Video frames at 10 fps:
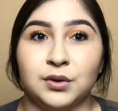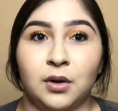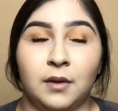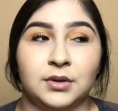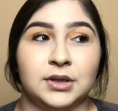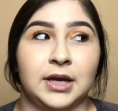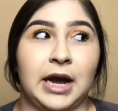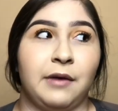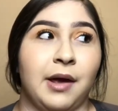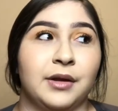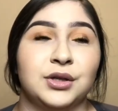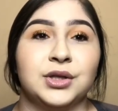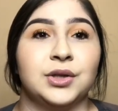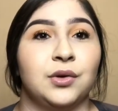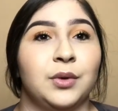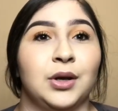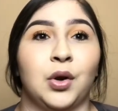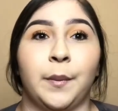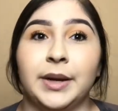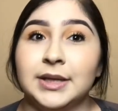So I was just like, I'd rather just do it when
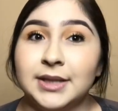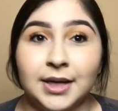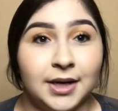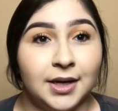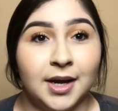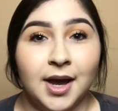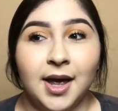nobody's here,